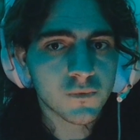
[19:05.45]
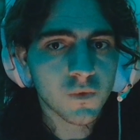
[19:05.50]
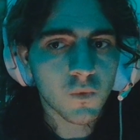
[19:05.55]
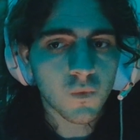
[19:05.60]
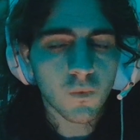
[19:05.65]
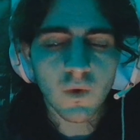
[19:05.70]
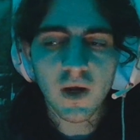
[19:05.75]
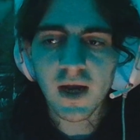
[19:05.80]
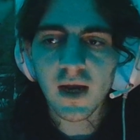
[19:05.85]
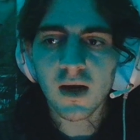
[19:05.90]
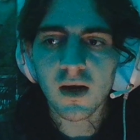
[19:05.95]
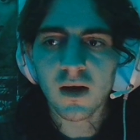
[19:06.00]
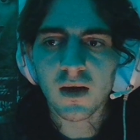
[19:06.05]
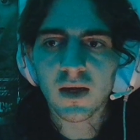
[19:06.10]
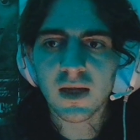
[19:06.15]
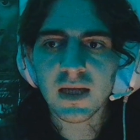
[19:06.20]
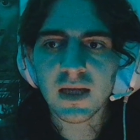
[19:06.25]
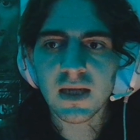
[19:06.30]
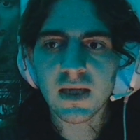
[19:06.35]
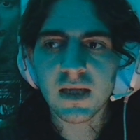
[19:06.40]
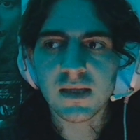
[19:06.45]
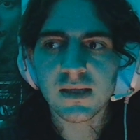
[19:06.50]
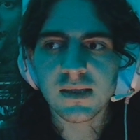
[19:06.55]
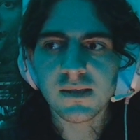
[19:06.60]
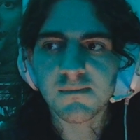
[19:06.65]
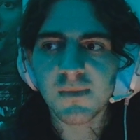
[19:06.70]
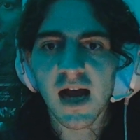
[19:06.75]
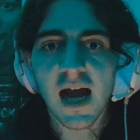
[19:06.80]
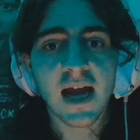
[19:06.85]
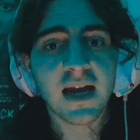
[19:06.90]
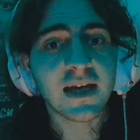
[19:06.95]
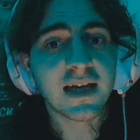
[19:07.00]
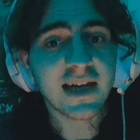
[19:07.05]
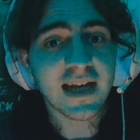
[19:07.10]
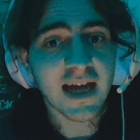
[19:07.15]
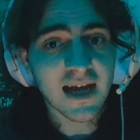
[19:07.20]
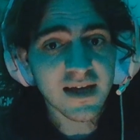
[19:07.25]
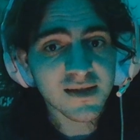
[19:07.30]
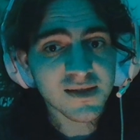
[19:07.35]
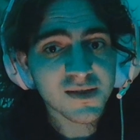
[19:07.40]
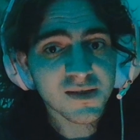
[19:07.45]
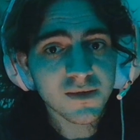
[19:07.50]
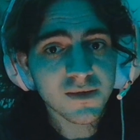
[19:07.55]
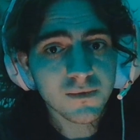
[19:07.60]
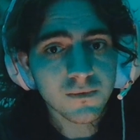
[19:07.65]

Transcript: where he's behind a desk.